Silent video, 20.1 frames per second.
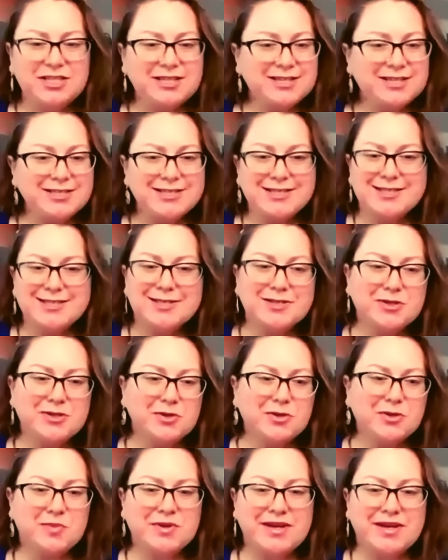gears just a
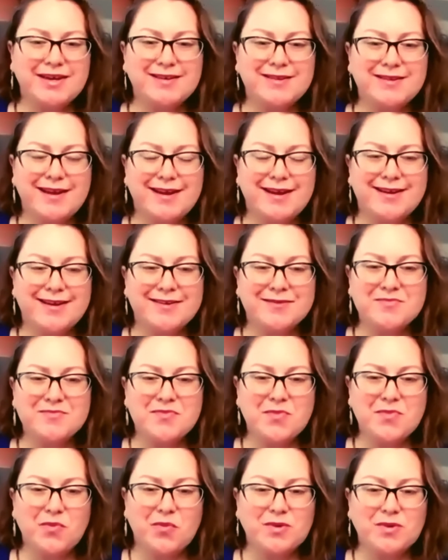little bit. Um,
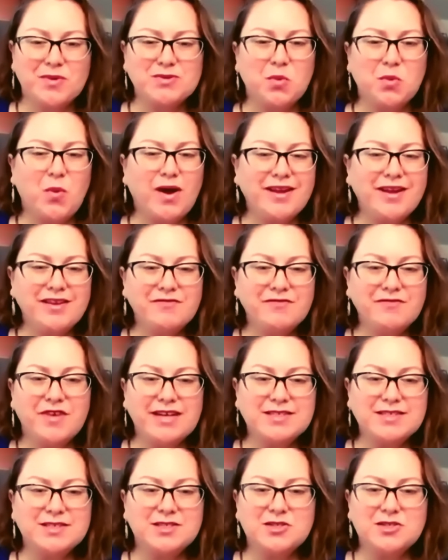so, what
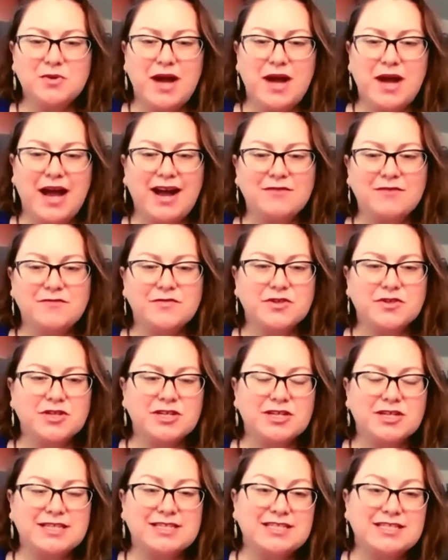advice do you have for
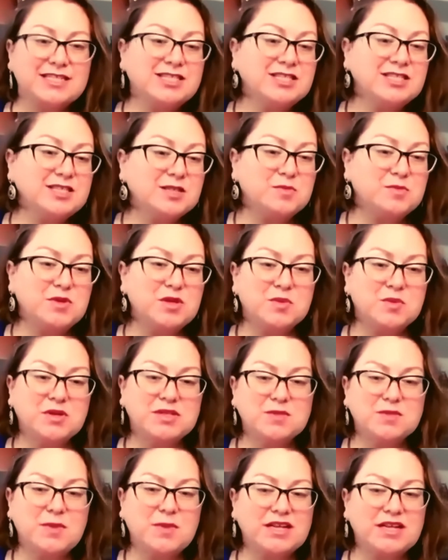Indigenous people,
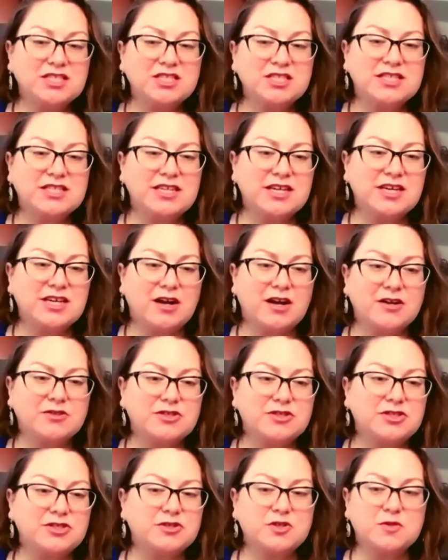especially our
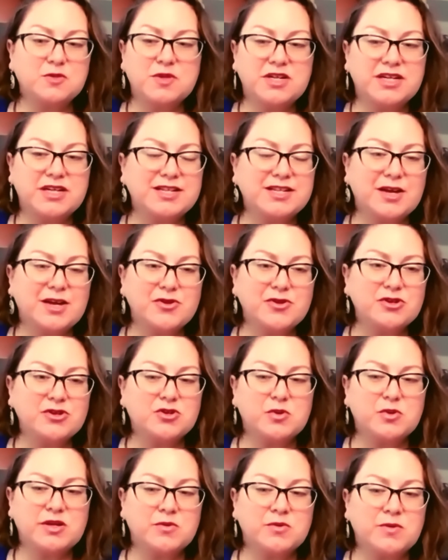Two Spirit and other
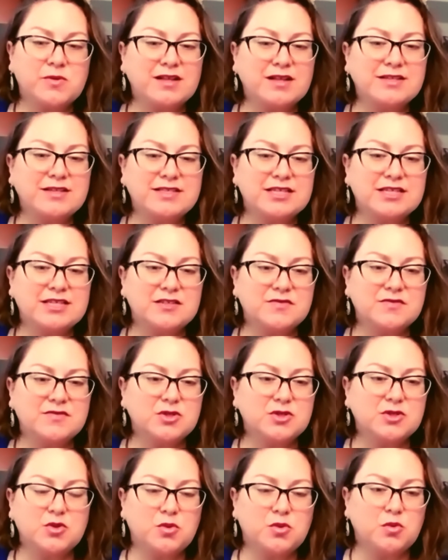queer relatives
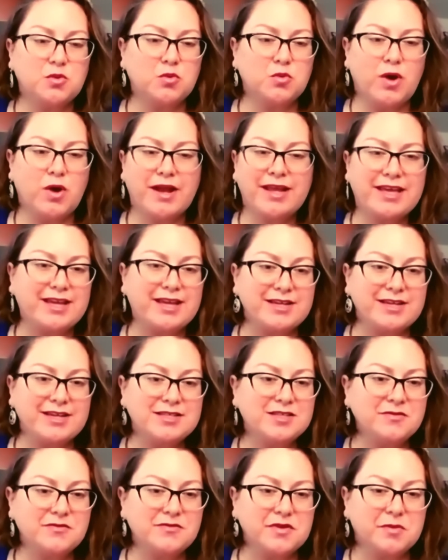who want to get
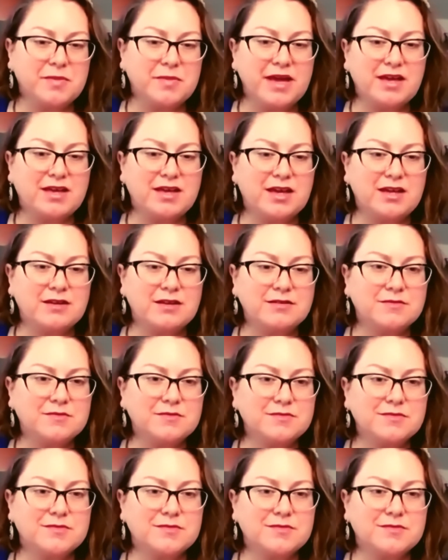into filmmaking?